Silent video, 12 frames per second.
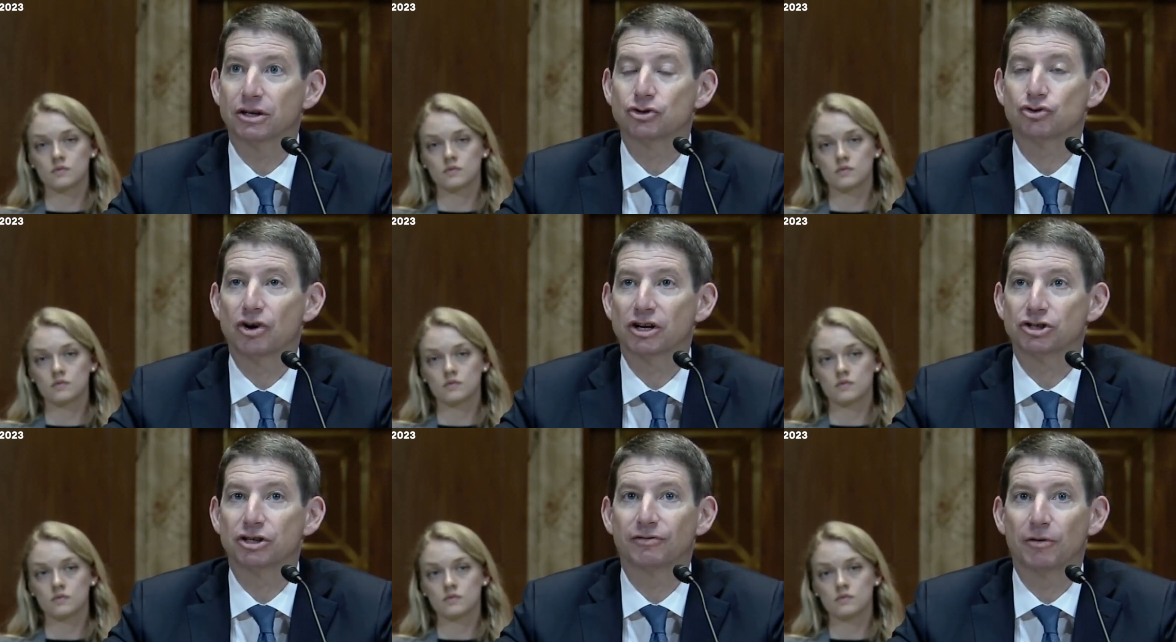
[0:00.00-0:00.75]
Speaker 1: the
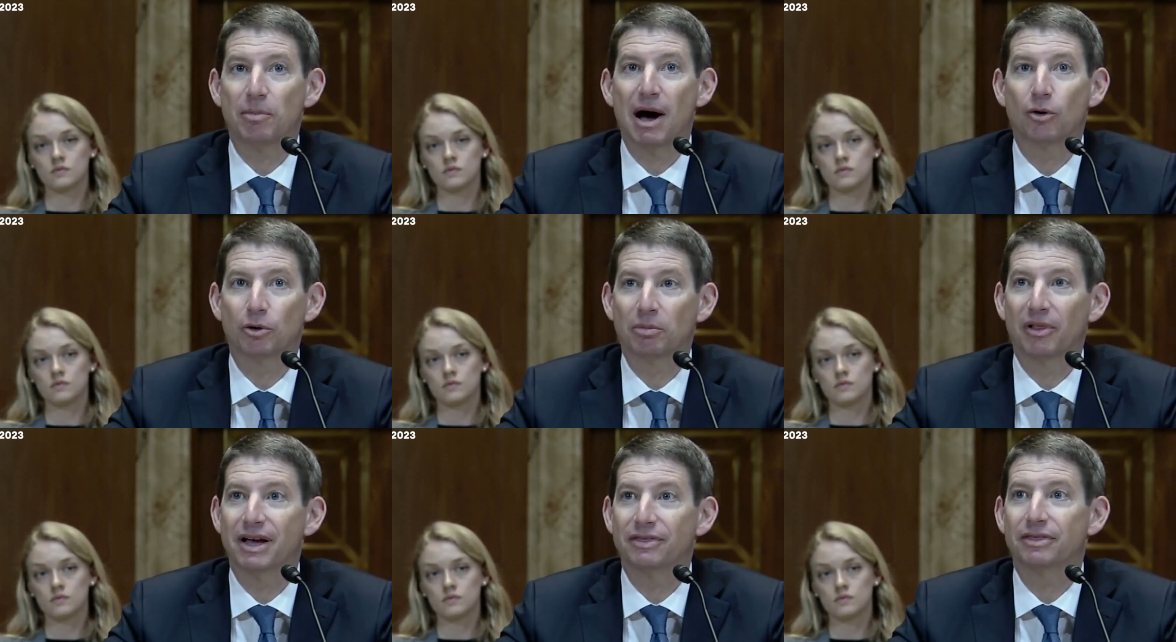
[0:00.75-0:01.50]
construction of a power
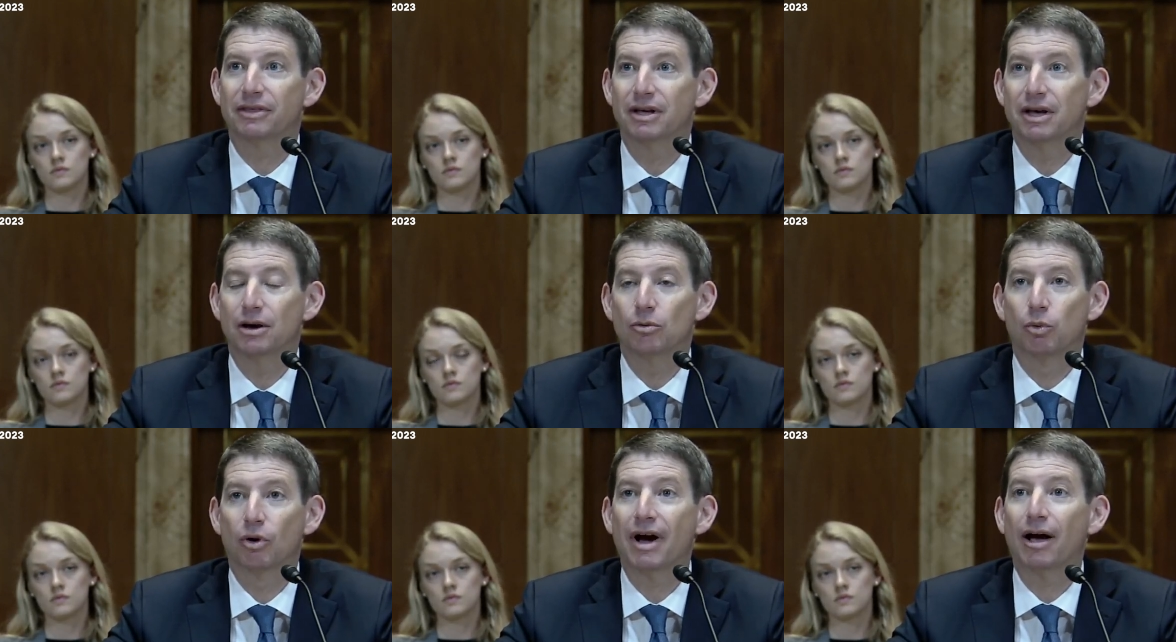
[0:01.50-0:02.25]
plant
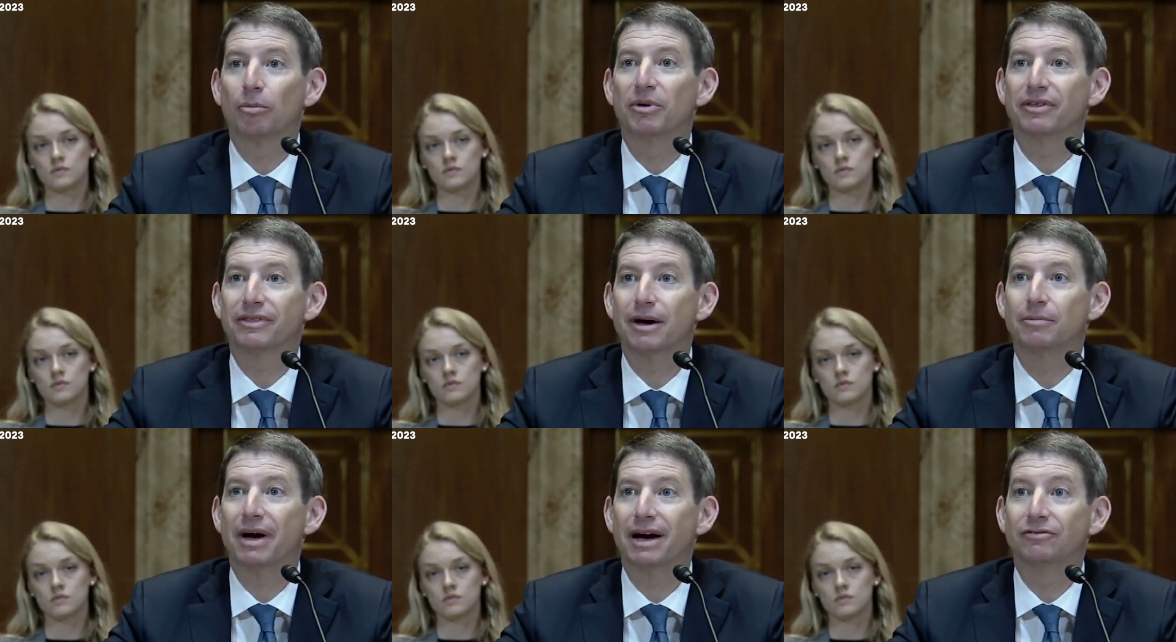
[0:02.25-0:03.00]
we're helping
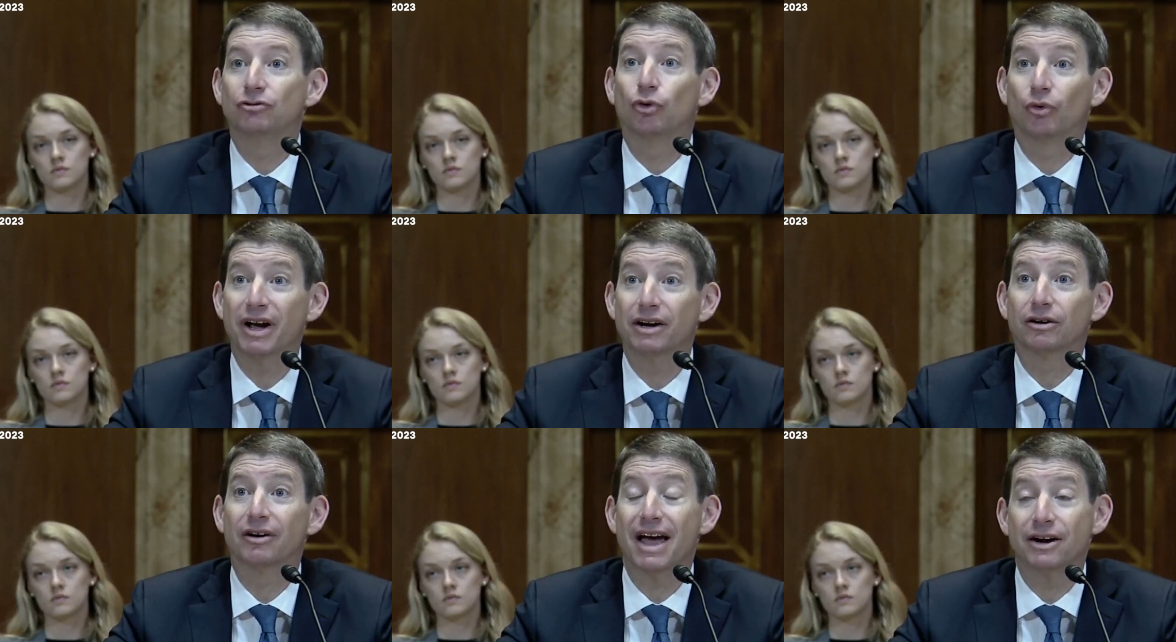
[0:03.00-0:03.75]
them have
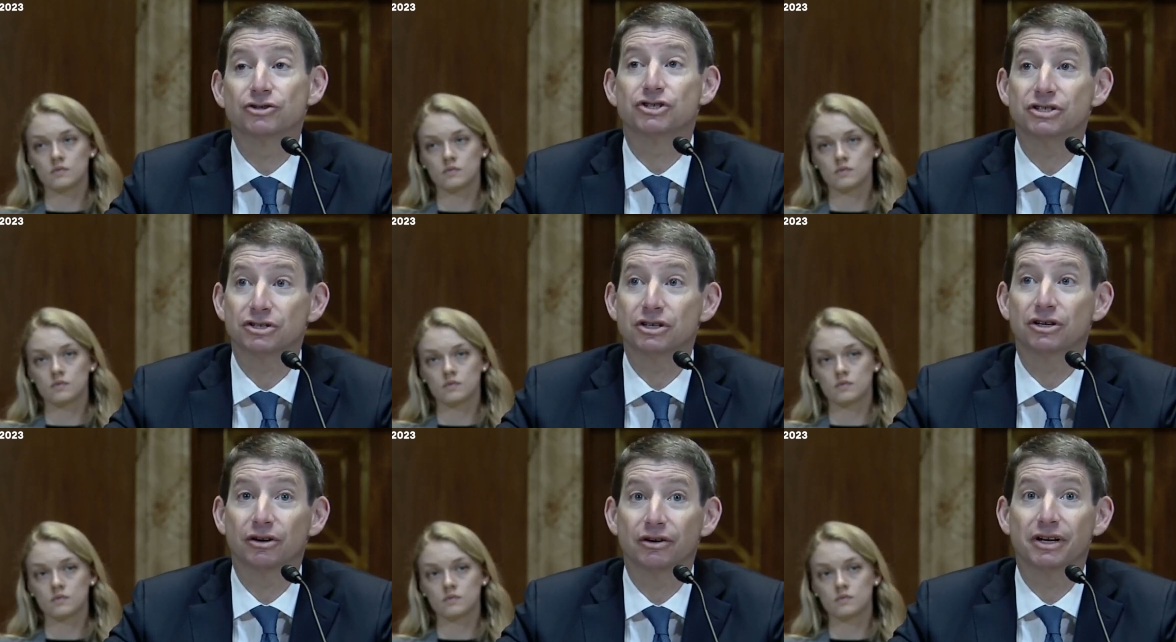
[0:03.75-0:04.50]
greater energy
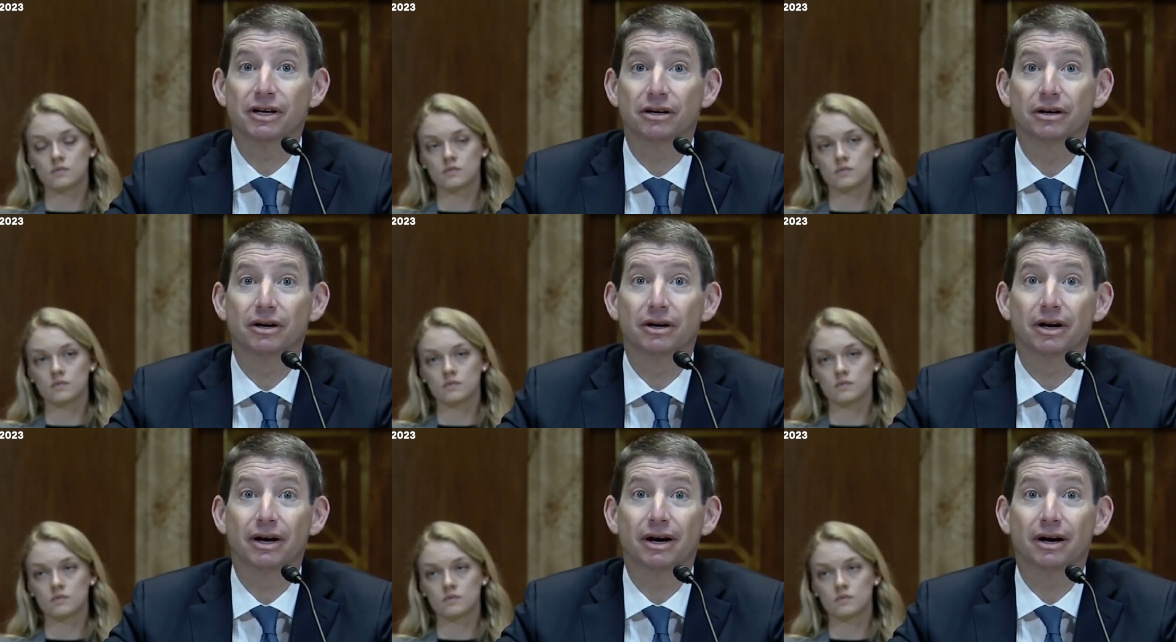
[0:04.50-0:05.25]
security
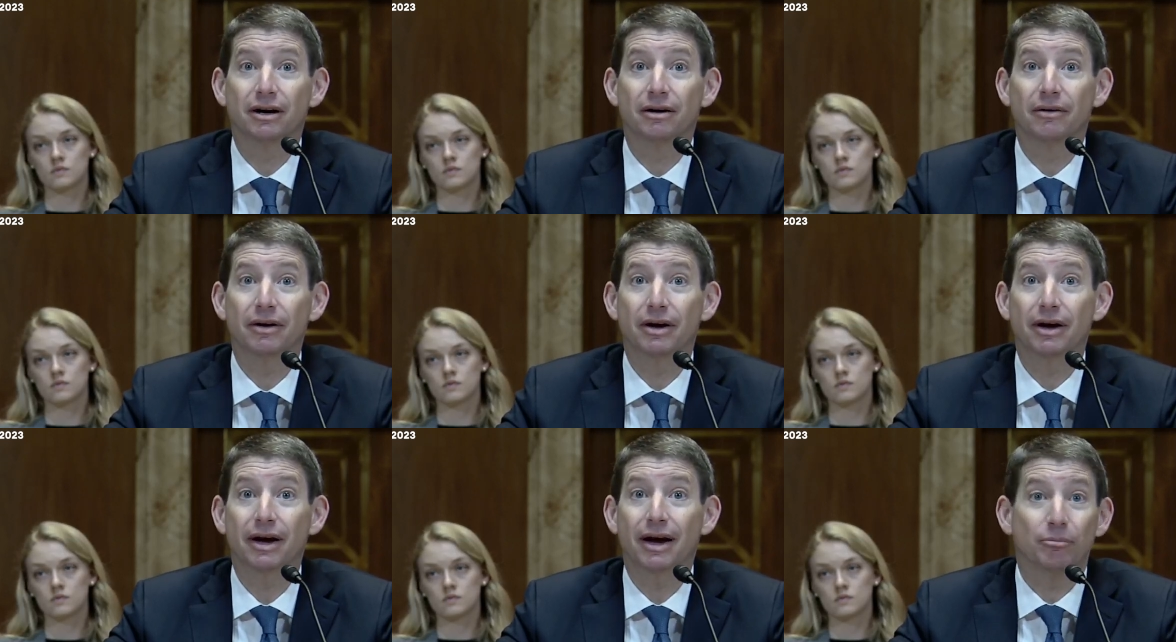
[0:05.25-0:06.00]
uh,
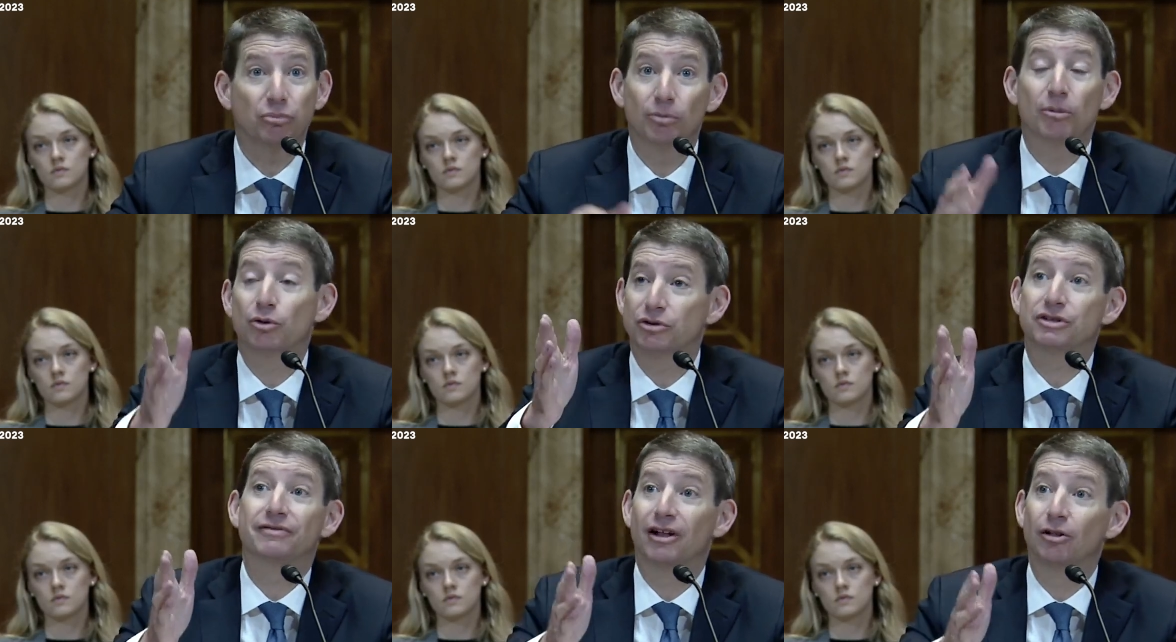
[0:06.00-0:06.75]
and
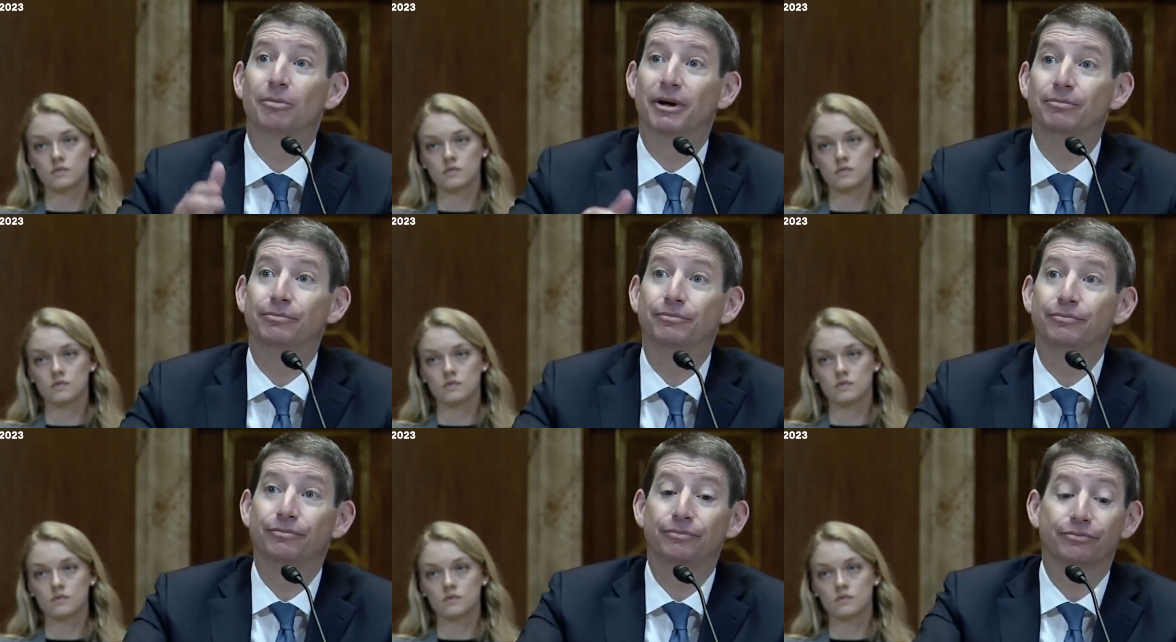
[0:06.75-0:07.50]
promote development.
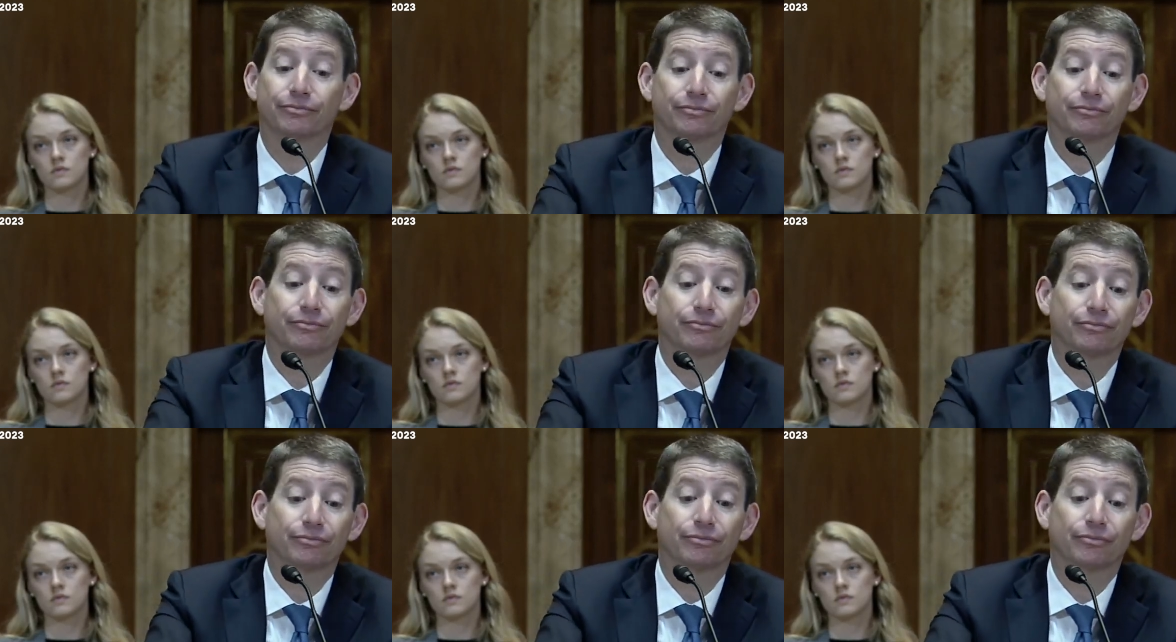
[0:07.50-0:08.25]

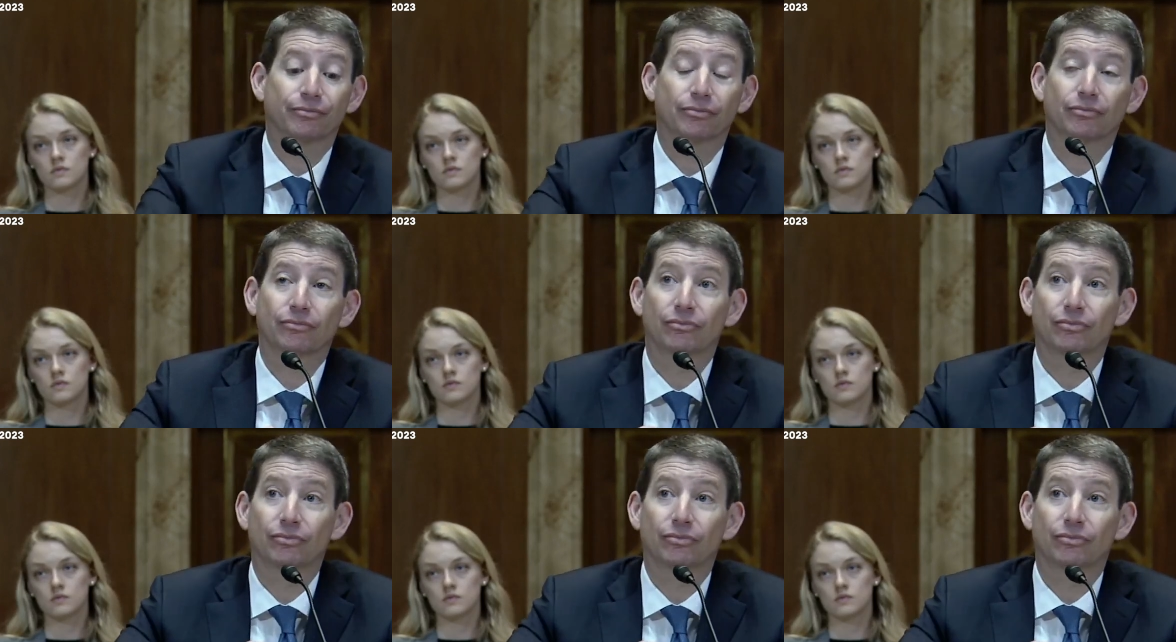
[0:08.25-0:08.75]
In